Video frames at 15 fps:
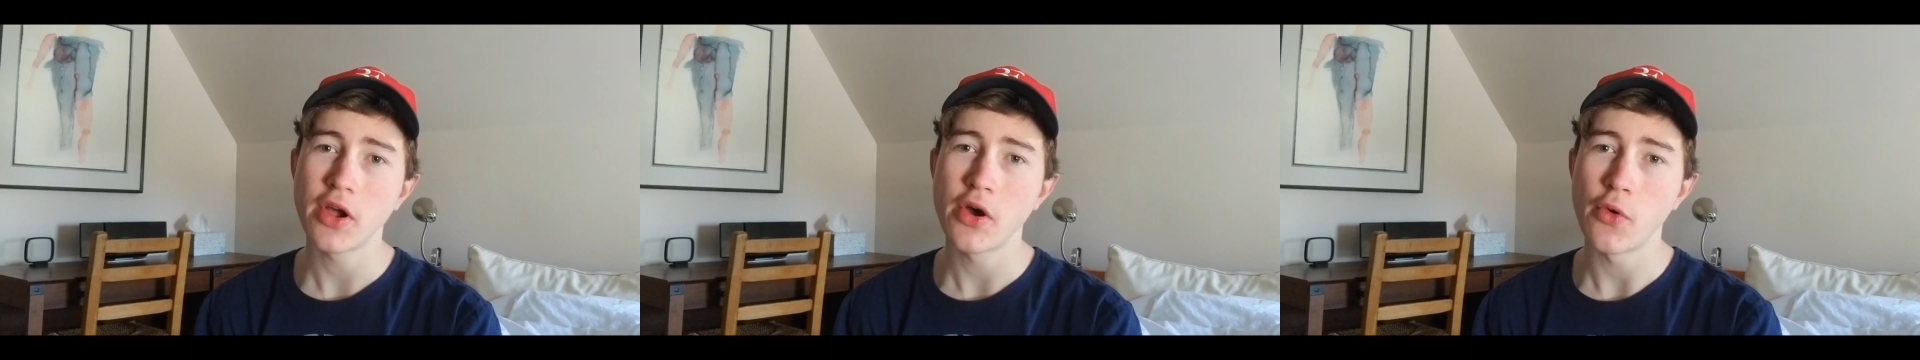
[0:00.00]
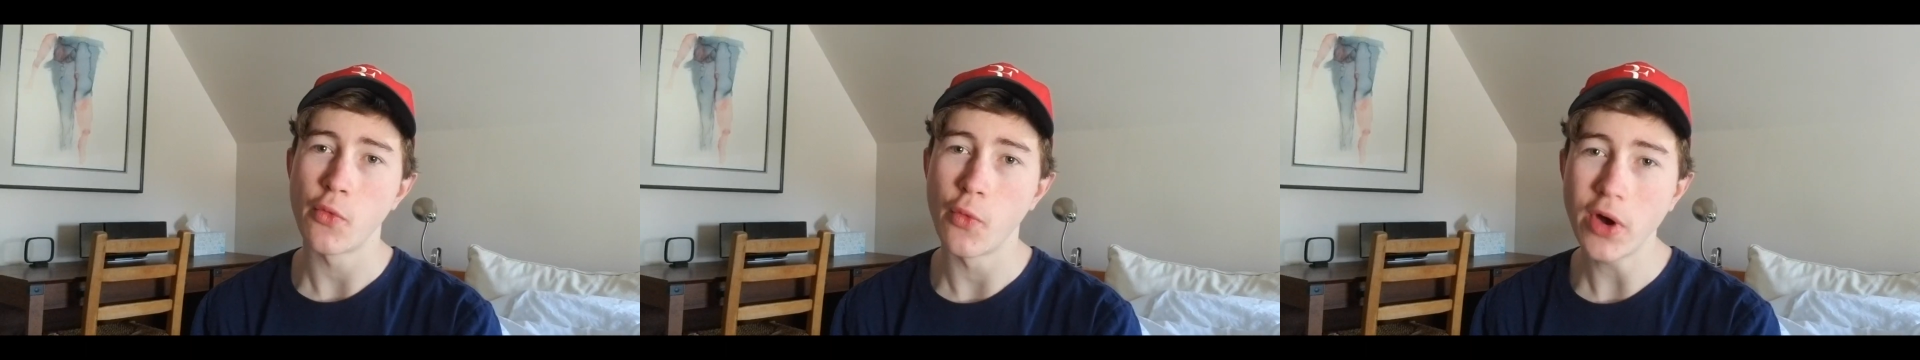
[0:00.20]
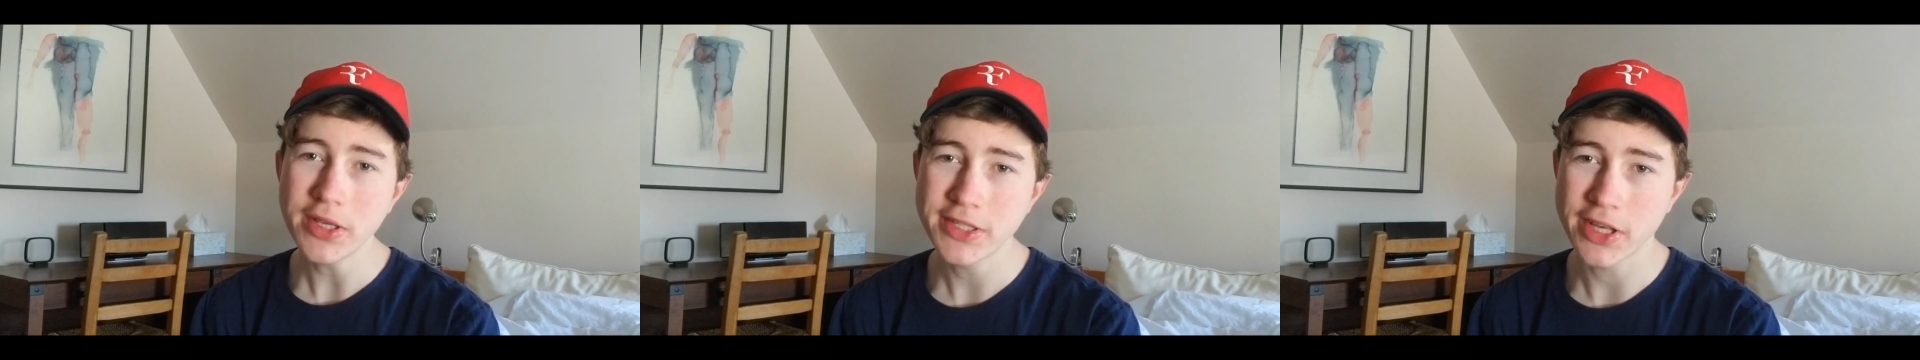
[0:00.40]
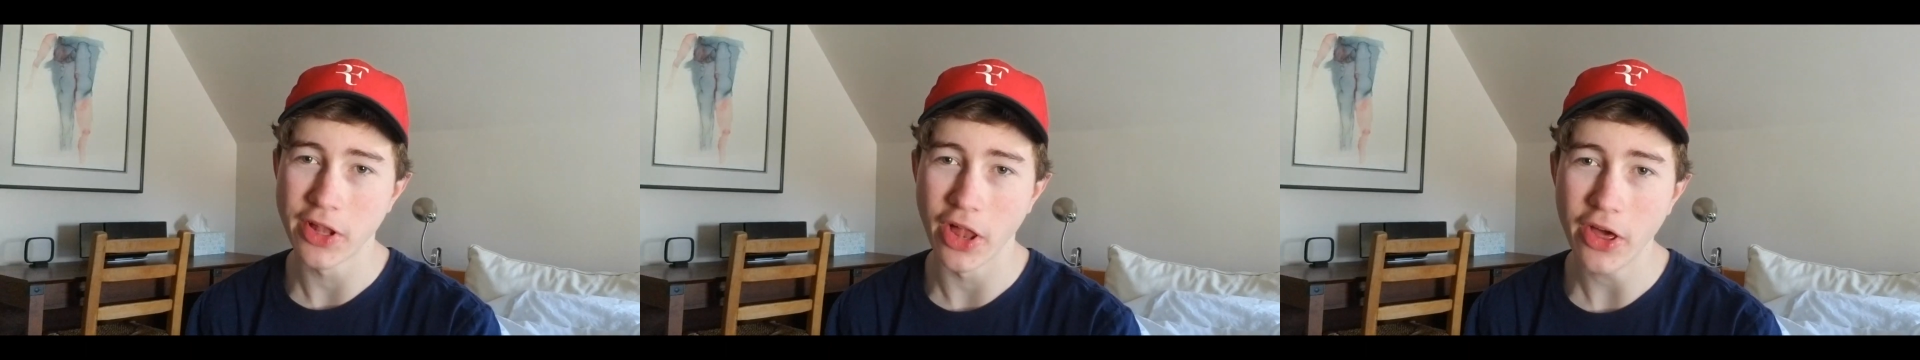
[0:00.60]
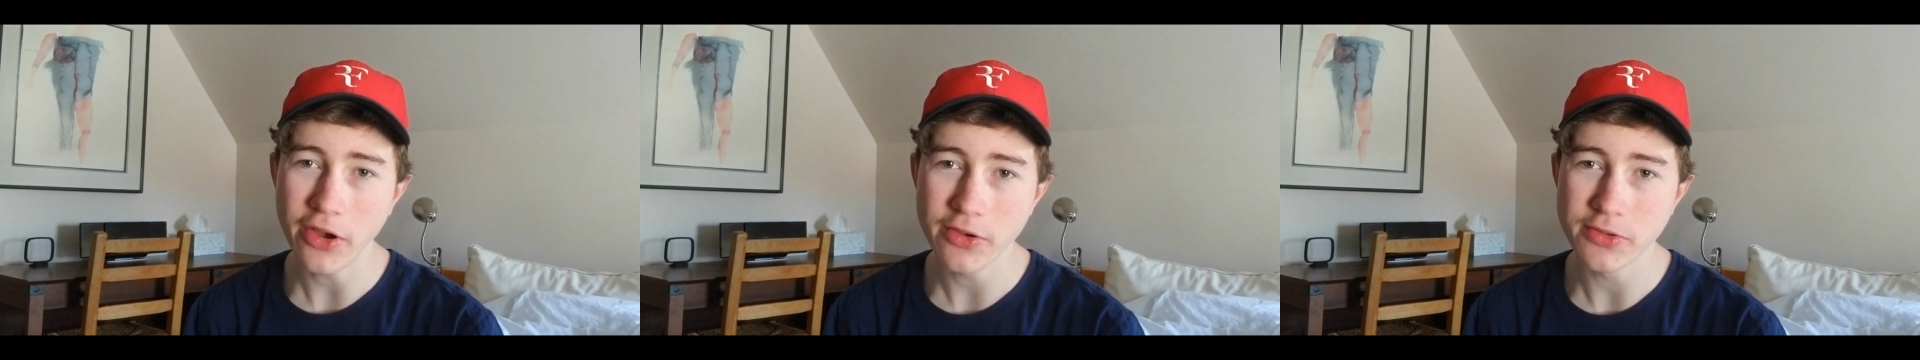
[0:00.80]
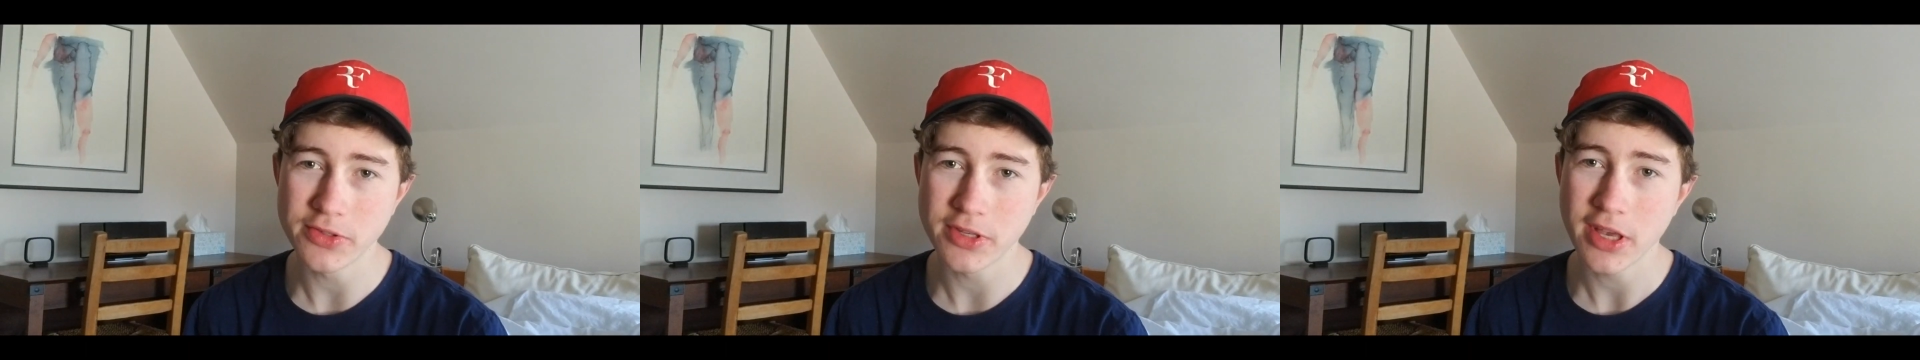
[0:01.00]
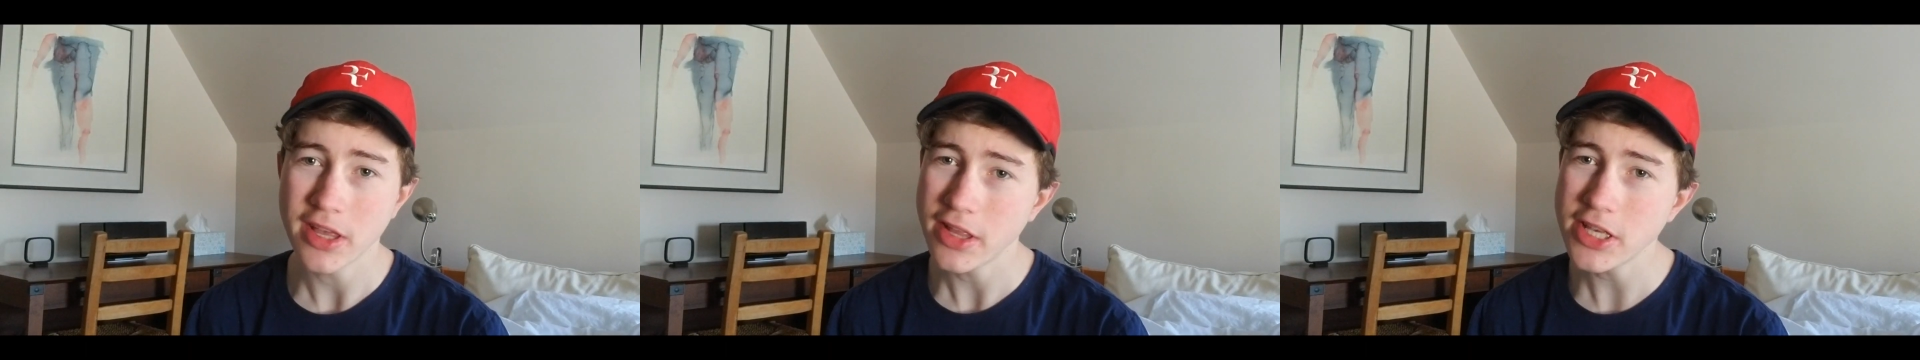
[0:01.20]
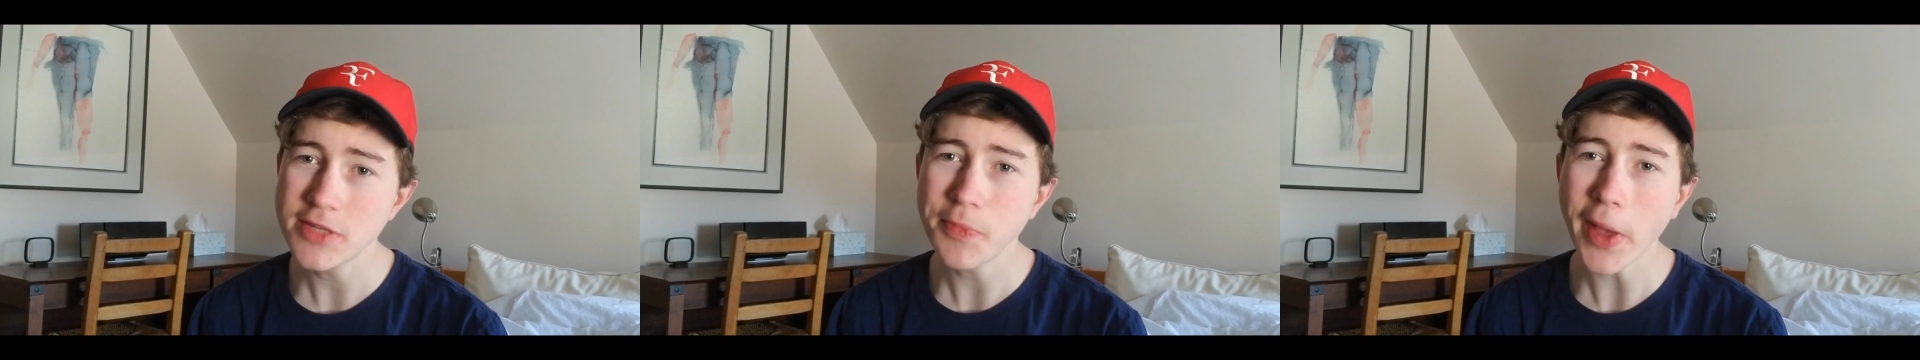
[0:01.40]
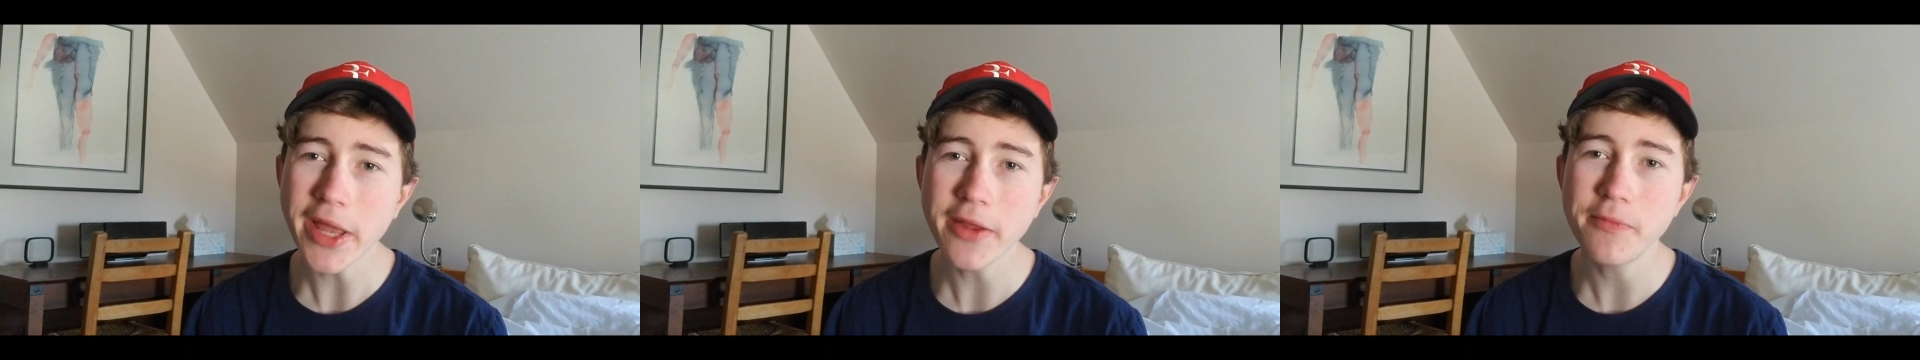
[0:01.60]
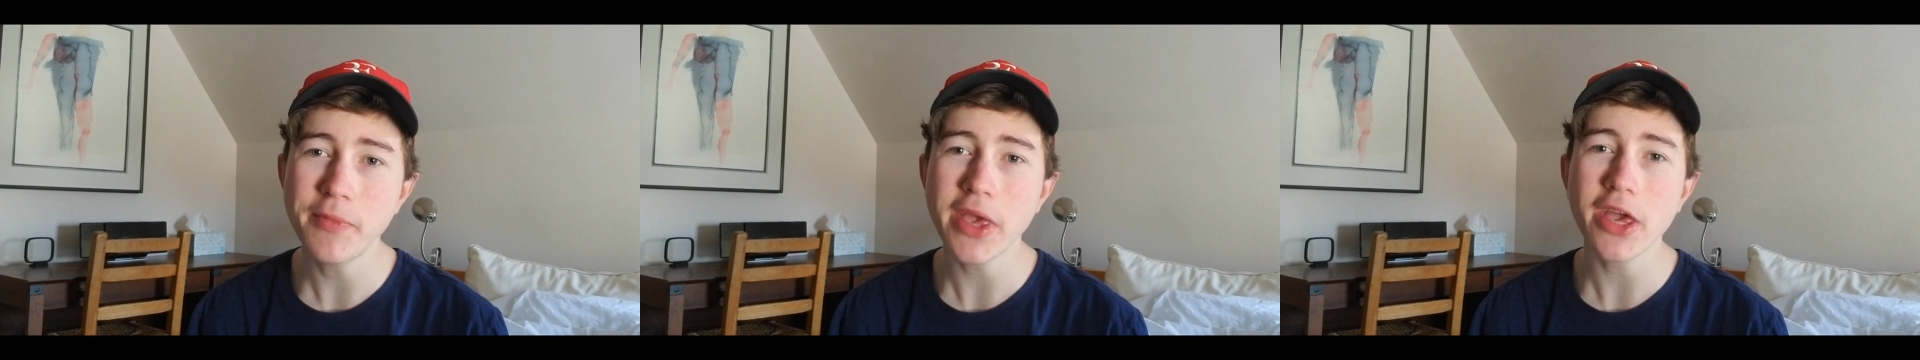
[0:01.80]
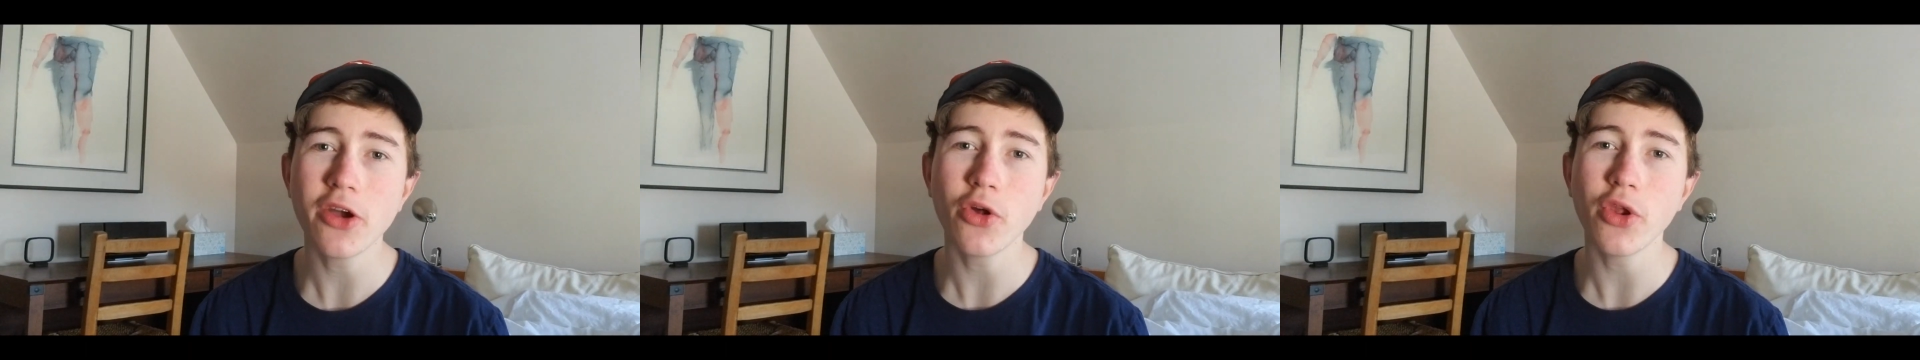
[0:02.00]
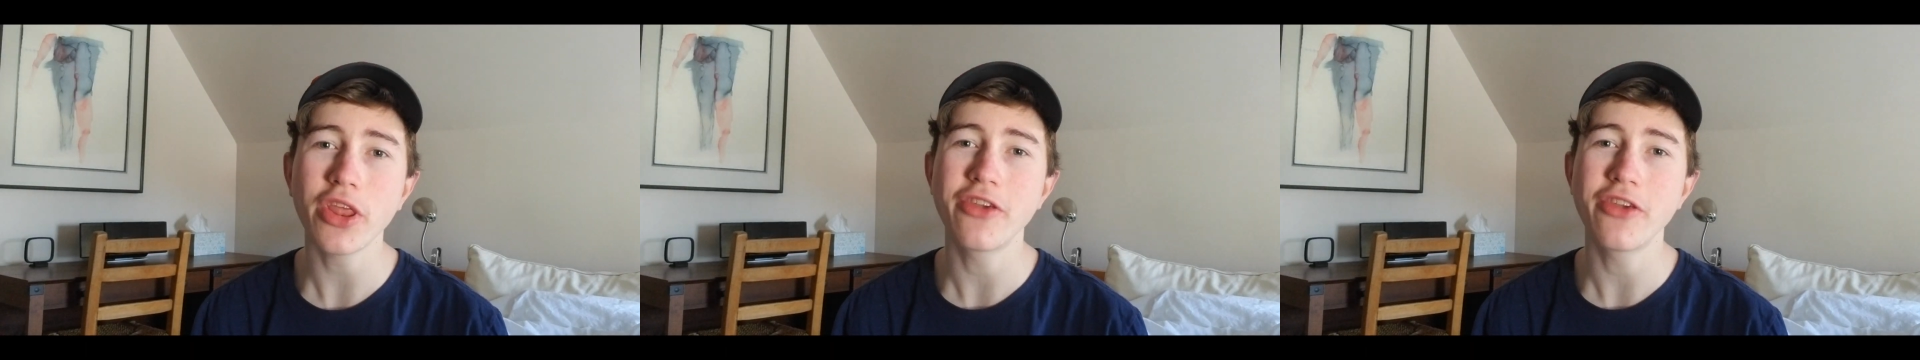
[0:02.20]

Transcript: was closed, despite it being only